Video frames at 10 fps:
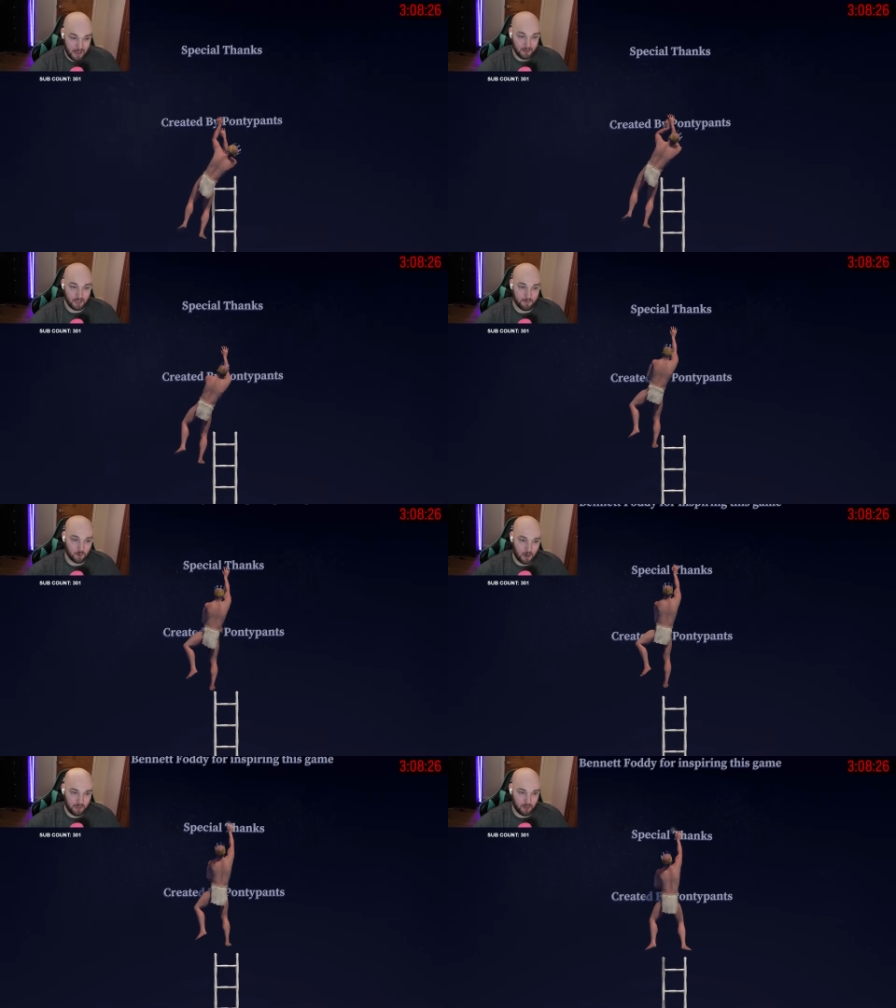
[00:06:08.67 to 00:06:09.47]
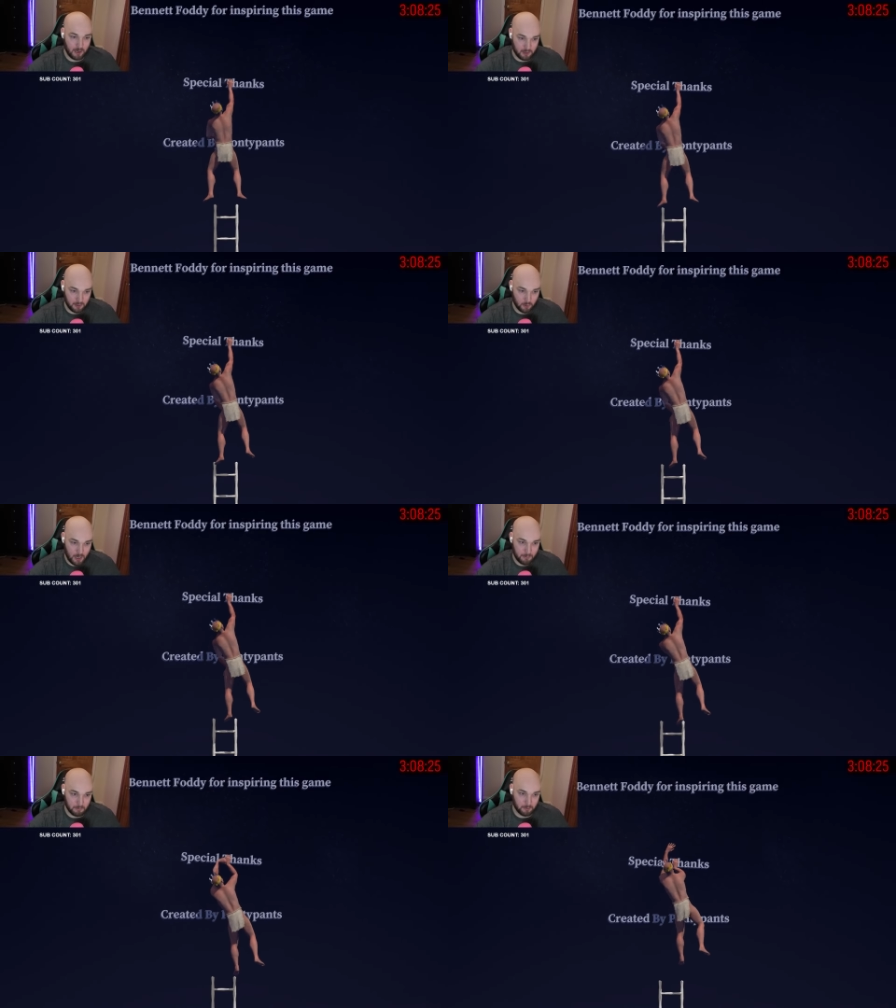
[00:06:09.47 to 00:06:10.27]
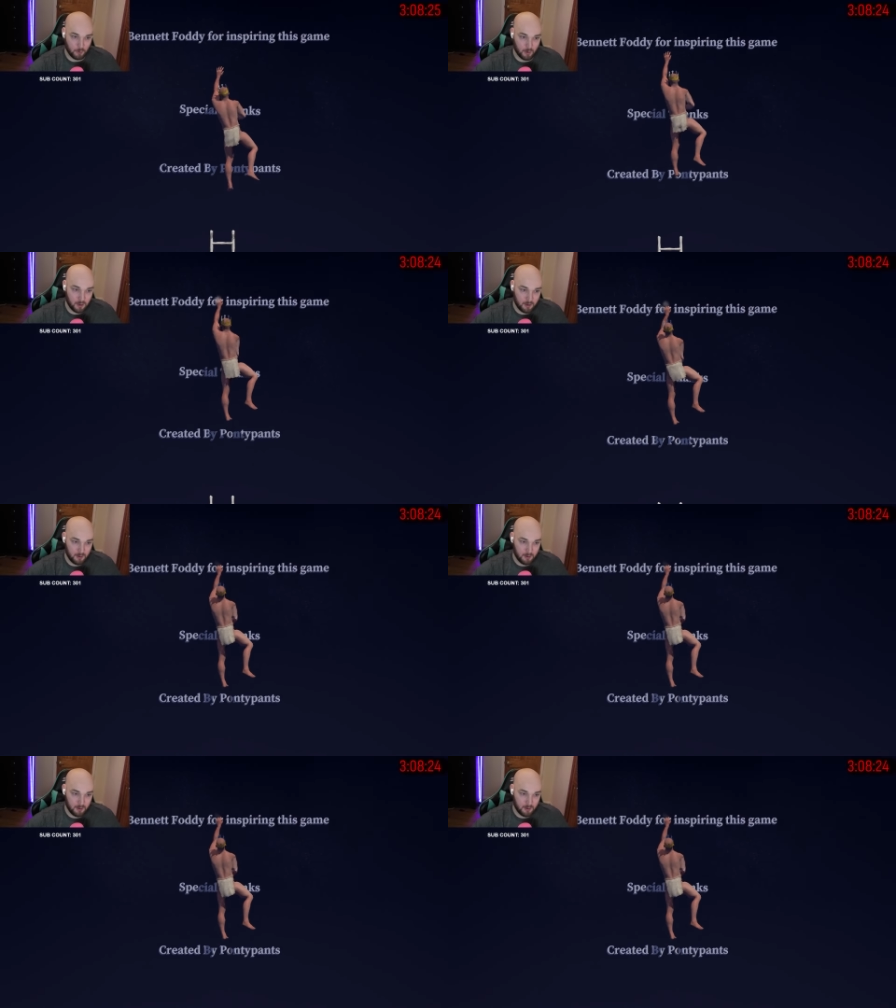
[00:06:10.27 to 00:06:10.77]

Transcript: climb the... I thought I couldn't grab it before.